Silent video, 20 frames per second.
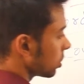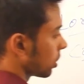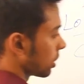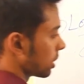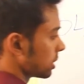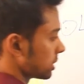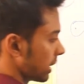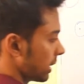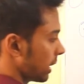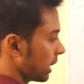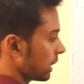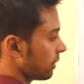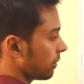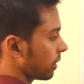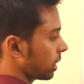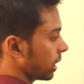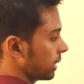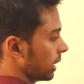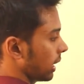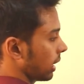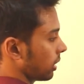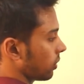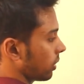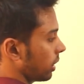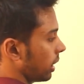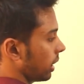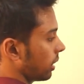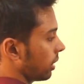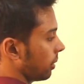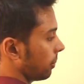court, Sadar Diwani Adalat,
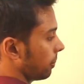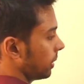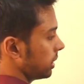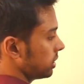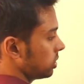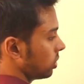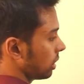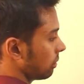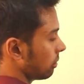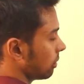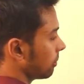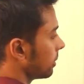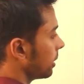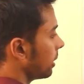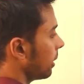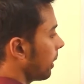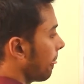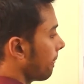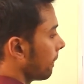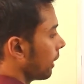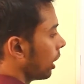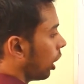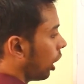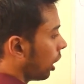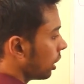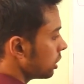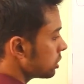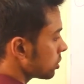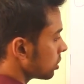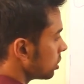okay. Please don't remember.
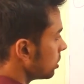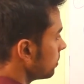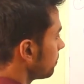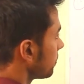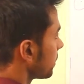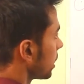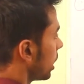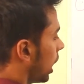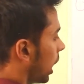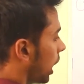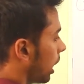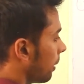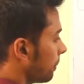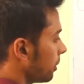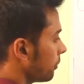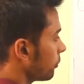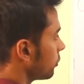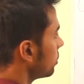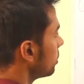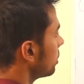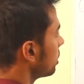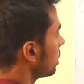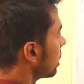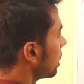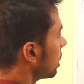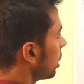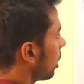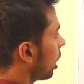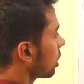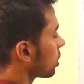Also, uh, before
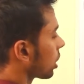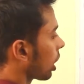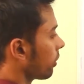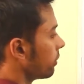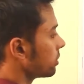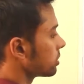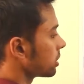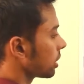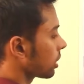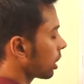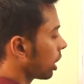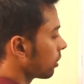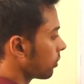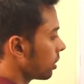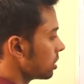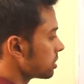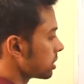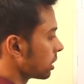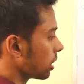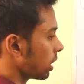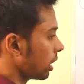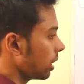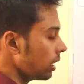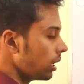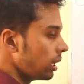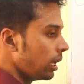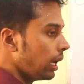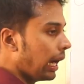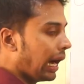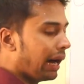uh, Lord Cornwallis and
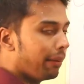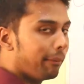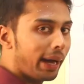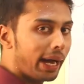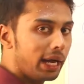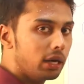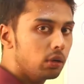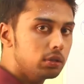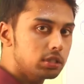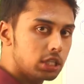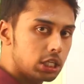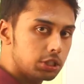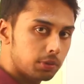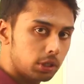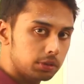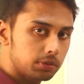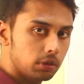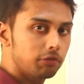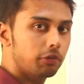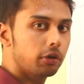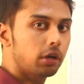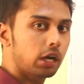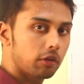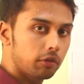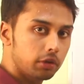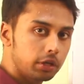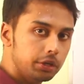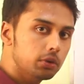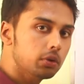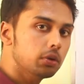all, a man who is responsible for
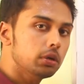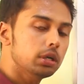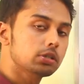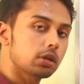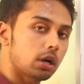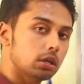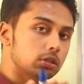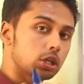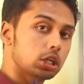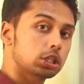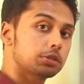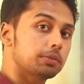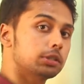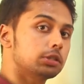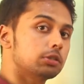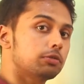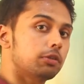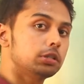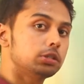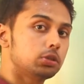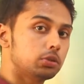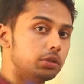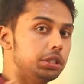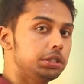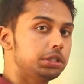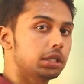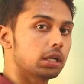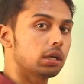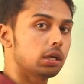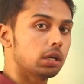revenue is also responsible for
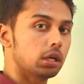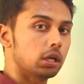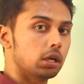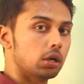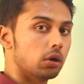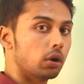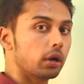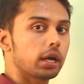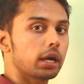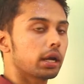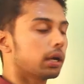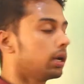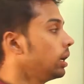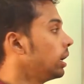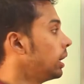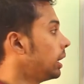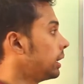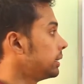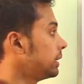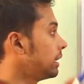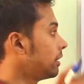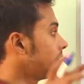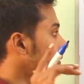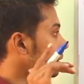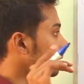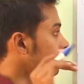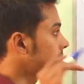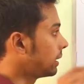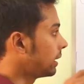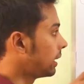judicial, okay.
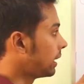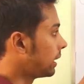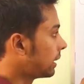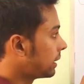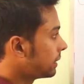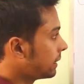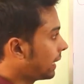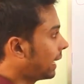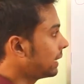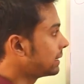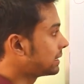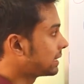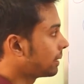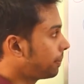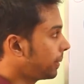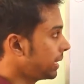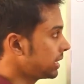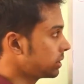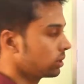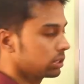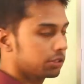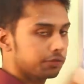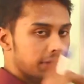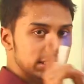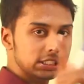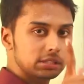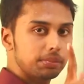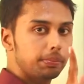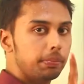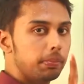The, uh, that separation was
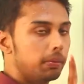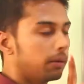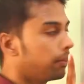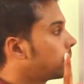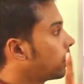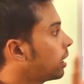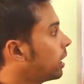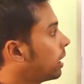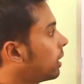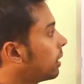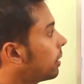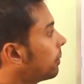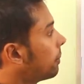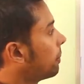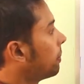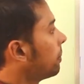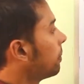first, uh,